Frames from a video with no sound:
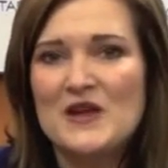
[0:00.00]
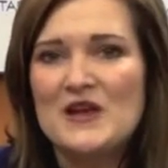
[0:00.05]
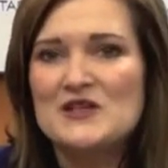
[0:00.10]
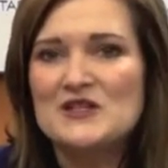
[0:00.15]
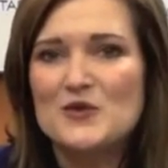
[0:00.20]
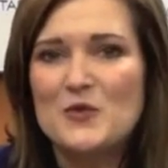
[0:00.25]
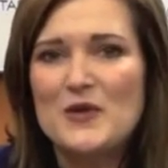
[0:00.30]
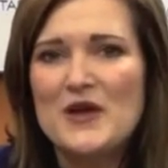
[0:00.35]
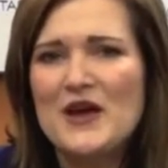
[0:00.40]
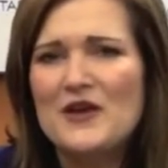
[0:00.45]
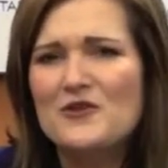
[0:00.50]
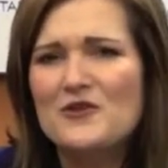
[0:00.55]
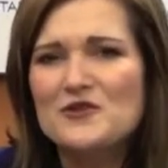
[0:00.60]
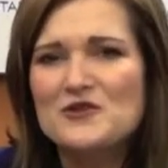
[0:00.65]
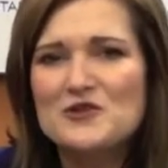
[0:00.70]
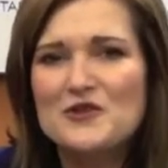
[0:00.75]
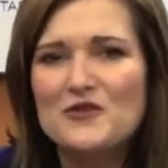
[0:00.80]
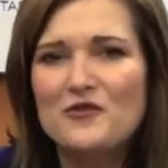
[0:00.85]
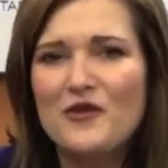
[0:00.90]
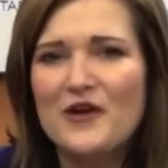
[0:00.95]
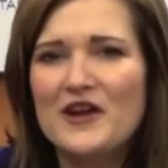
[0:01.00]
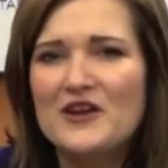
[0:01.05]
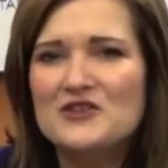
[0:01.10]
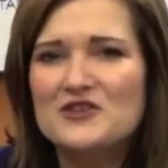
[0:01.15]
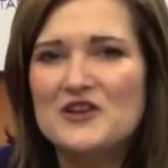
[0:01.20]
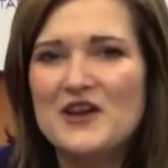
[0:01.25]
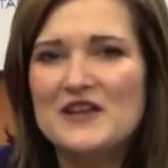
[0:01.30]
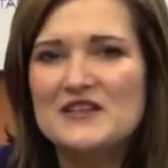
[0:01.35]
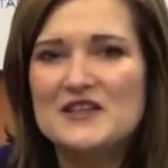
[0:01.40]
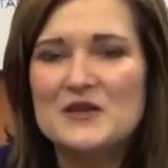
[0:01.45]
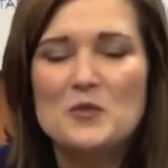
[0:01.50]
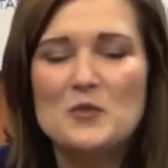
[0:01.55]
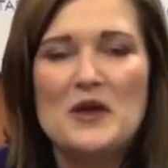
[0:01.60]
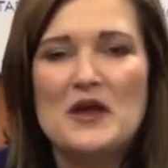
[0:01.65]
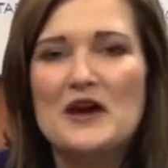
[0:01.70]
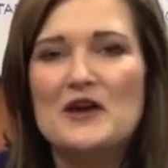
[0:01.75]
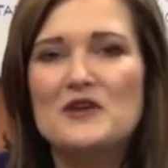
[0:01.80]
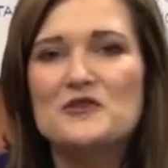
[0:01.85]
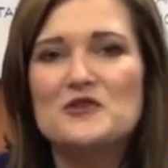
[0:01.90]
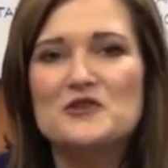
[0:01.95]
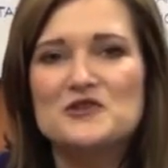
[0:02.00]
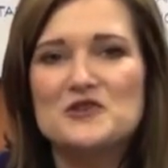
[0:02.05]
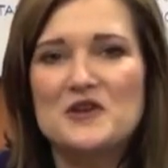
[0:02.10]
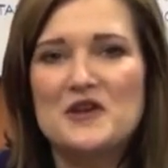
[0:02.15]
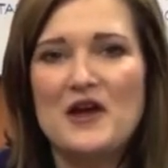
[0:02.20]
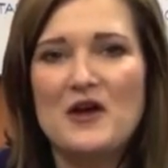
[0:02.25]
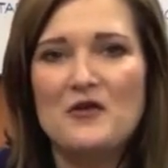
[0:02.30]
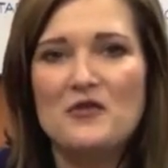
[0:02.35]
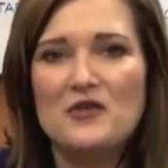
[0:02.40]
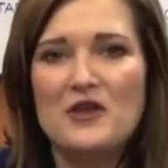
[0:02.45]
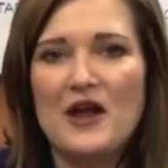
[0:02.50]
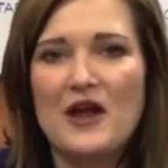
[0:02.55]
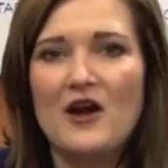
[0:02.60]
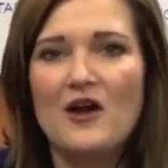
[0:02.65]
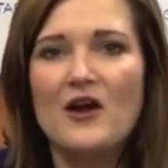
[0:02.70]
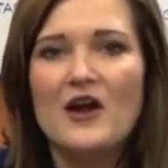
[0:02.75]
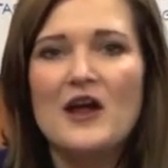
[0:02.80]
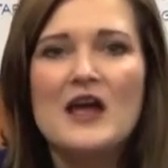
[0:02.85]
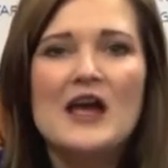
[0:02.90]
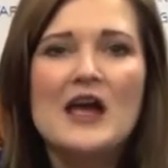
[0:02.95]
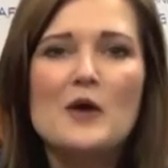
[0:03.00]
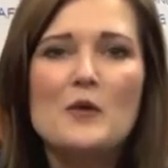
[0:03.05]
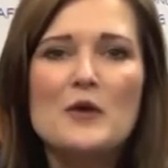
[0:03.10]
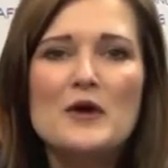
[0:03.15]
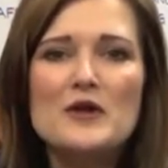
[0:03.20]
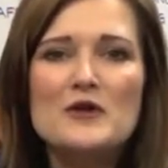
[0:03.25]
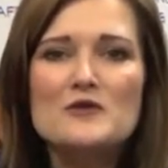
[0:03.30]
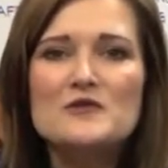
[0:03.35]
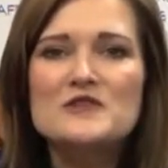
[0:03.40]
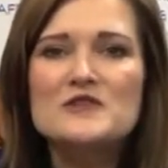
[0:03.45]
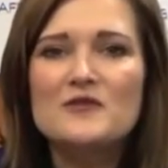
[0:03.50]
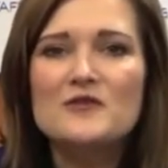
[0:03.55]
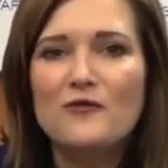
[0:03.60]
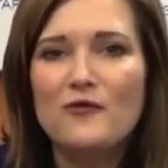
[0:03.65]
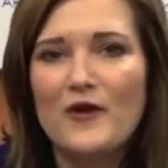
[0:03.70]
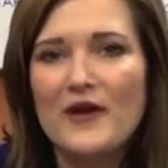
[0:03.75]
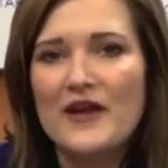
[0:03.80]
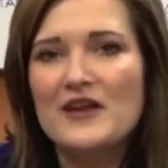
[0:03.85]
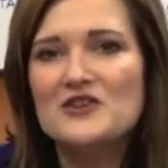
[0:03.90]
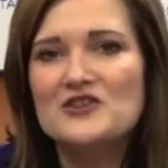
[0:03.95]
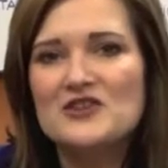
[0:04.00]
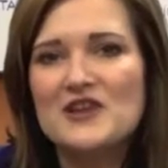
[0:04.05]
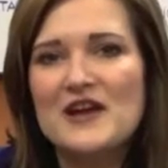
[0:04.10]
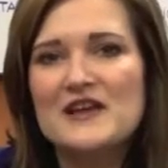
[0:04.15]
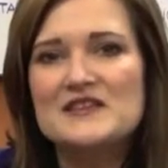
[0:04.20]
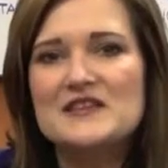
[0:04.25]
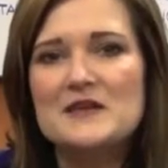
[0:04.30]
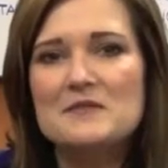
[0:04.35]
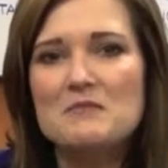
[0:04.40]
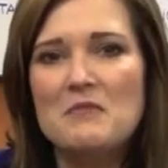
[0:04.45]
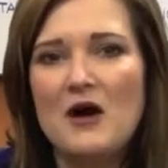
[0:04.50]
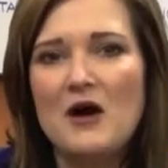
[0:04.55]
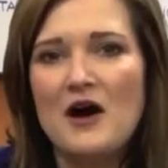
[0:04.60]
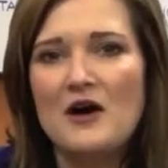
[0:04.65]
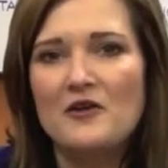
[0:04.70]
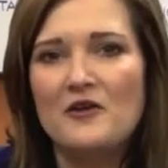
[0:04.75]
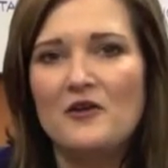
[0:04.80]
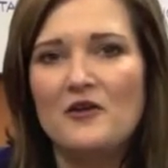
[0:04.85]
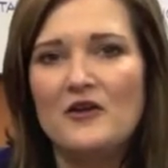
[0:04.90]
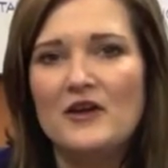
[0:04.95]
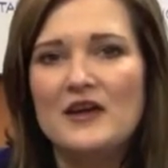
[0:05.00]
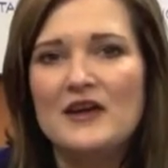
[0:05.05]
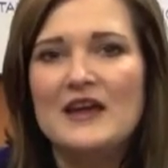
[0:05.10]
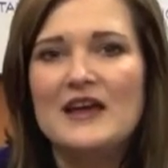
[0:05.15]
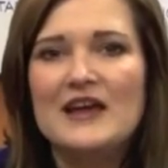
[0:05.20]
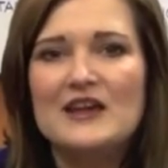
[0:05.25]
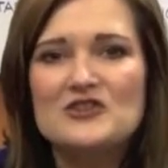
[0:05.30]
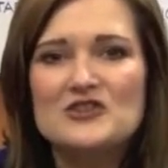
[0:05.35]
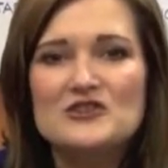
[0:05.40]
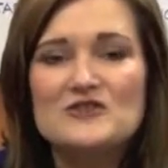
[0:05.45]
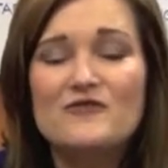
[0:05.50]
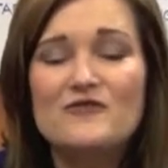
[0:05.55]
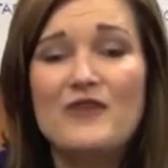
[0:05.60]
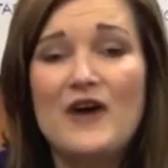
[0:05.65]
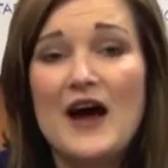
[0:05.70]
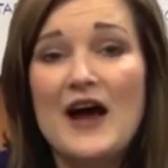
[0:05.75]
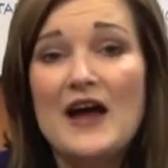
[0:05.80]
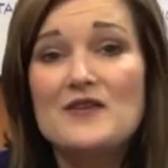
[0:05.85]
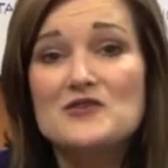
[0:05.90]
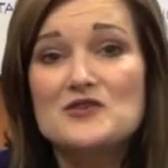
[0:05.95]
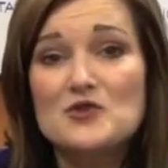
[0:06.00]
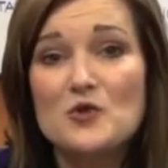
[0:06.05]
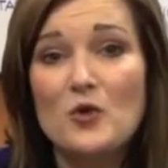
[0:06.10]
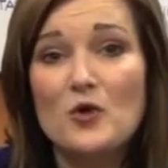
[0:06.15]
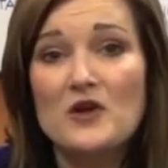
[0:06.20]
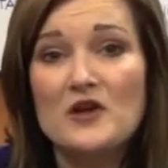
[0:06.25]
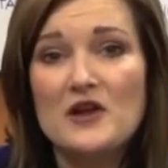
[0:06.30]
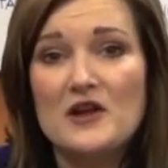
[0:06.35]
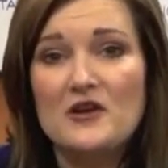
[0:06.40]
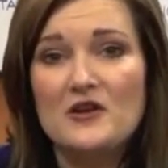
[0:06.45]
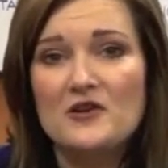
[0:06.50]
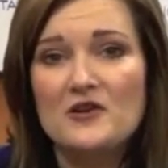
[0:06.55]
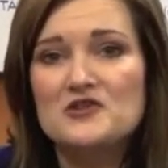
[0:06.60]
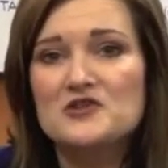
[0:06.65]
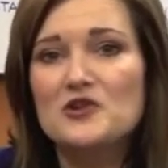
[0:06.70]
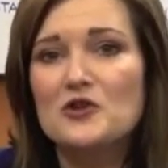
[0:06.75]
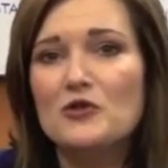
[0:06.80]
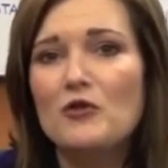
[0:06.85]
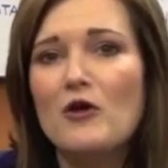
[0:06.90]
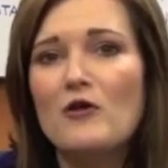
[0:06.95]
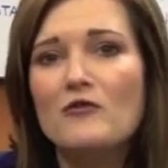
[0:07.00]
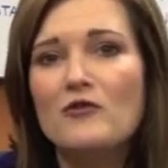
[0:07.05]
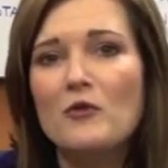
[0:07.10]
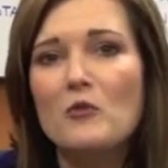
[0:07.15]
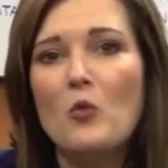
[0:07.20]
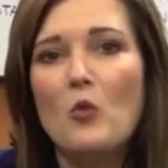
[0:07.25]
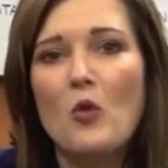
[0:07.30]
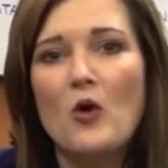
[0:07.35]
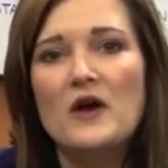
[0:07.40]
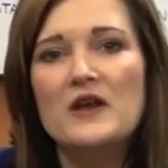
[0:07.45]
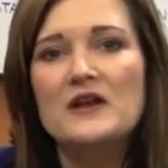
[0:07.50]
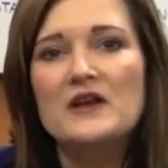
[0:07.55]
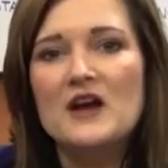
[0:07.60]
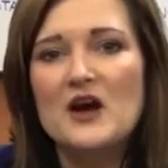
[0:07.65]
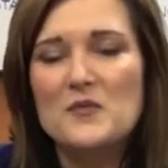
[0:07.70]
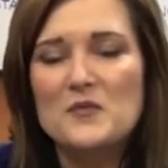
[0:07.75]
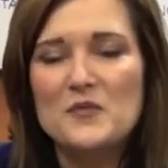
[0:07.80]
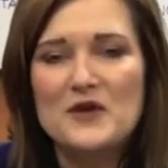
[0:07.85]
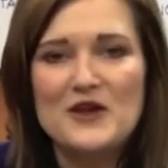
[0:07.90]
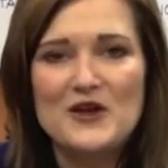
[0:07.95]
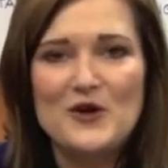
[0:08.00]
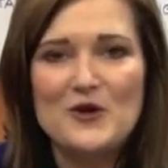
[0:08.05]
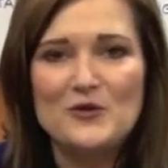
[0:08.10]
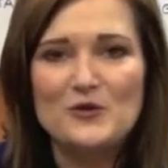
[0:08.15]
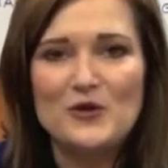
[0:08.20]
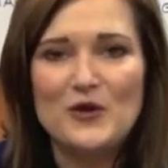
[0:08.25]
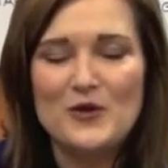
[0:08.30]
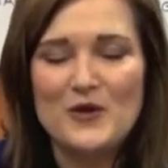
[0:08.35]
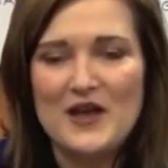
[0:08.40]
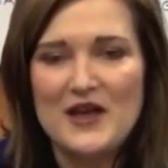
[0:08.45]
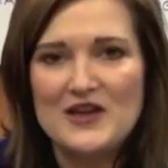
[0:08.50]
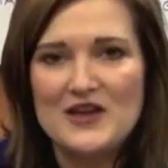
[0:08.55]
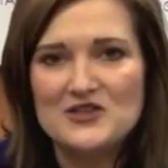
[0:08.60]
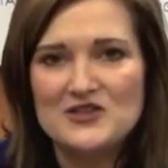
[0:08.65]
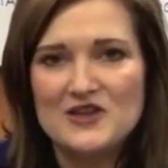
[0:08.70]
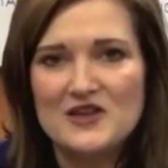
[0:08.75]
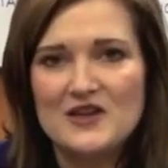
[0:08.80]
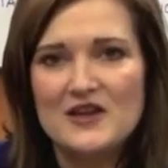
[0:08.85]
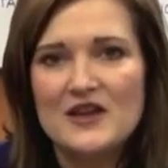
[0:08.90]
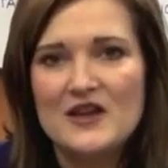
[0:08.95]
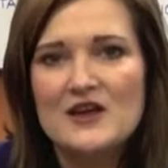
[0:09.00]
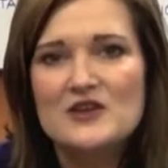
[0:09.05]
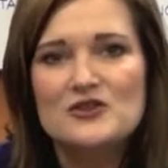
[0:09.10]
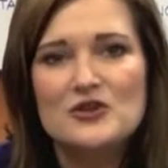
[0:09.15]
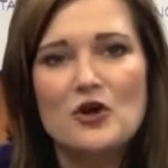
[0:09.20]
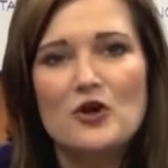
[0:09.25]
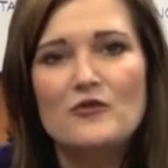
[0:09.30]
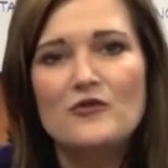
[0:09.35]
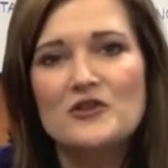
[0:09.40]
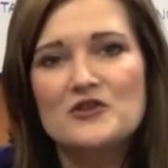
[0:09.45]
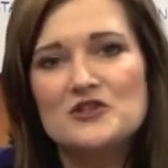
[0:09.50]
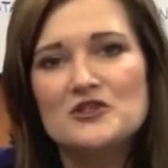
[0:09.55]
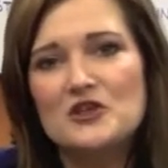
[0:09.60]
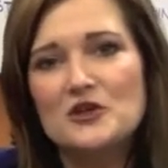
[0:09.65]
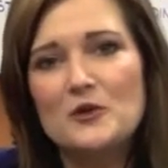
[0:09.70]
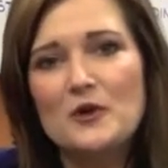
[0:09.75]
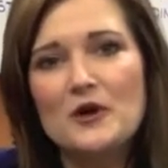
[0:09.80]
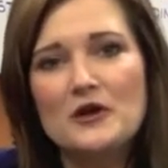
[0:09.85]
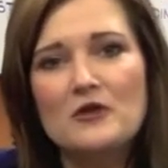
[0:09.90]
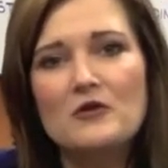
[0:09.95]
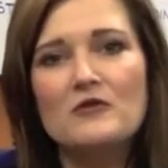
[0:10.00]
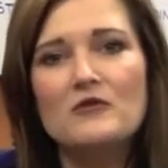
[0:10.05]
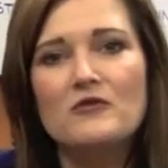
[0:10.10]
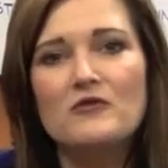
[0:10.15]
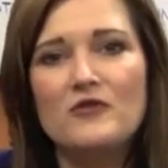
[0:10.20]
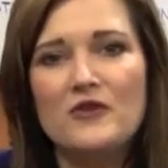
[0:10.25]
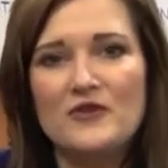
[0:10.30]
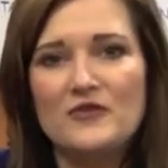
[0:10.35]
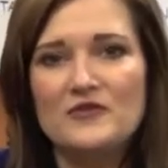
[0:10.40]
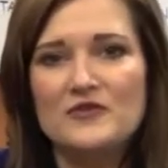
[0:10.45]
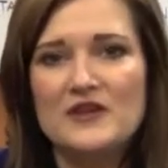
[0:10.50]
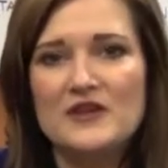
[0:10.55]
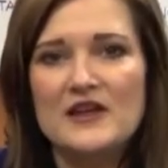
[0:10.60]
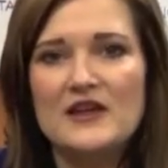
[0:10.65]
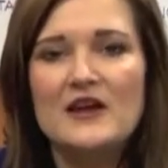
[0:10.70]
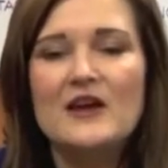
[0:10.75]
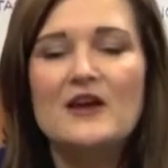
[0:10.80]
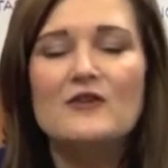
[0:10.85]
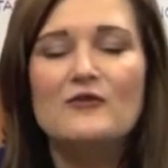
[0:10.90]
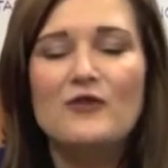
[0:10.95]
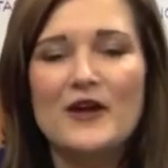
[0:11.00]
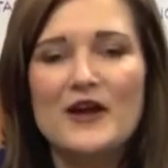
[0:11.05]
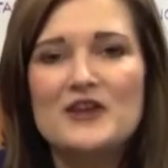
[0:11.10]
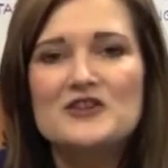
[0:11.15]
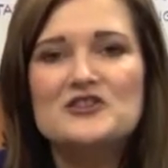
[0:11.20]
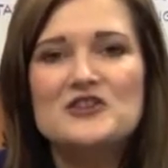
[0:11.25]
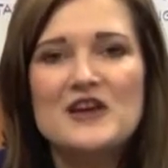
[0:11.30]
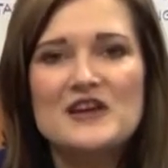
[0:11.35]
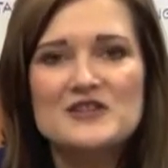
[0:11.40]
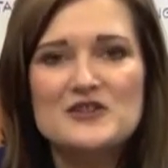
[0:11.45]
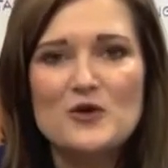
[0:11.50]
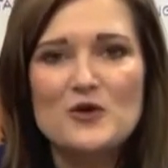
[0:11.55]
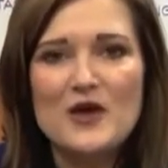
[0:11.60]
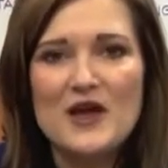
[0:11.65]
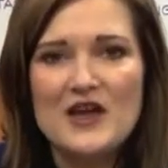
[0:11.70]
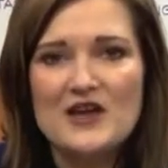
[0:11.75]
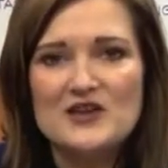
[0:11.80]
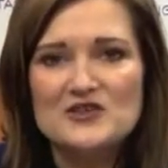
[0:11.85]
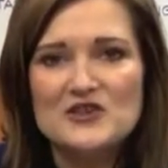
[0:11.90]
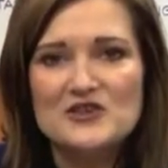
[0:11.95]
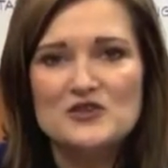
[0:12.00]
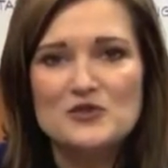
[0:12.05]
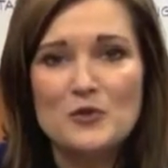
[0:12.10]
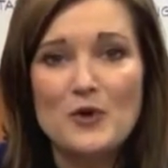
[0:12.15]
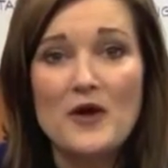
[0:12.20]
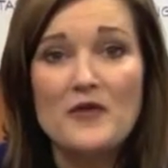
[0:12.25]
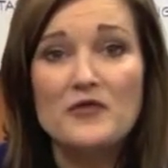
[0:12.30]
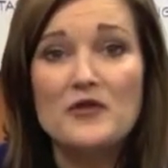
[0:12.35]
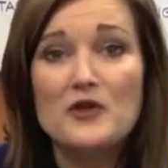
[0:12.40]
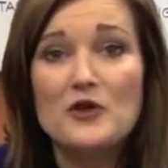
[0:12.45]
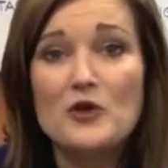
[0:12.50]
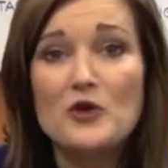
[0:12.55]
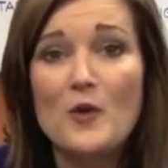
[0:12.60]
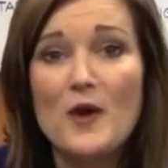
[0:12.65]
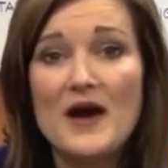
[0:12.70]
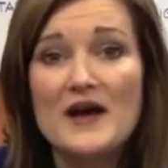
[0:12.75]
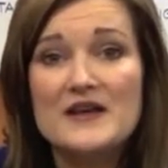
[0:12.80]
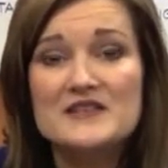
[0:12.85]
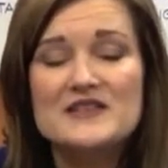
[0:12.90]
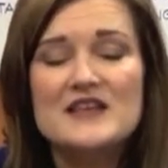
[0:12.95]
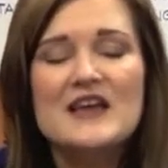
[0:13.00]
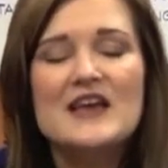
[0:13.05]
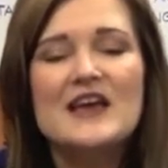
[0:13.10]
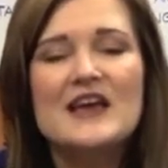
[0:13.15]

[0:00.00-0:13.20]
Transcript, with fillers: So we understood franchising, we understood healthcare, and we used the franchising model in just five short years to grow from one company owned location to over 250 franchise locations throughout the U.S.